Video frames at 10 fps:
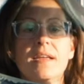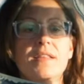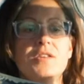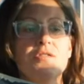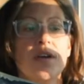in
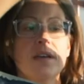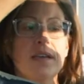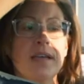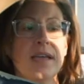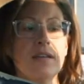the
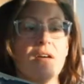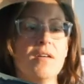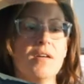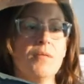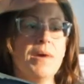truck and
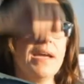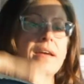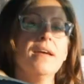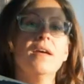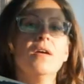on our way,
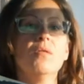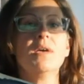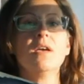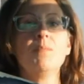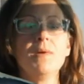
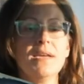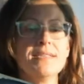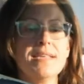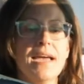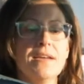we open
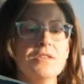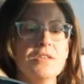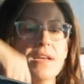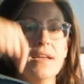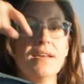his hatch
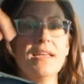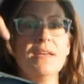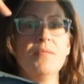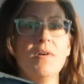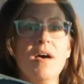and
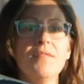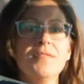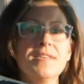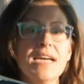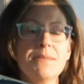he will
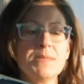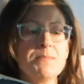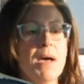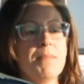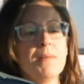oftentimes
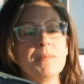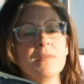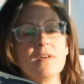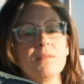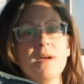pop up and
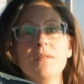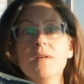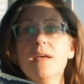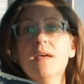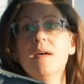look around.
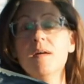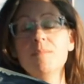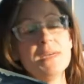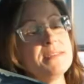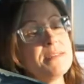
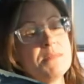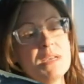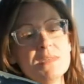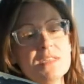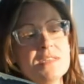But
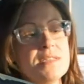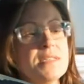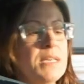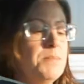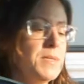sometimes he just
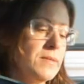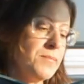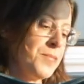sleeps.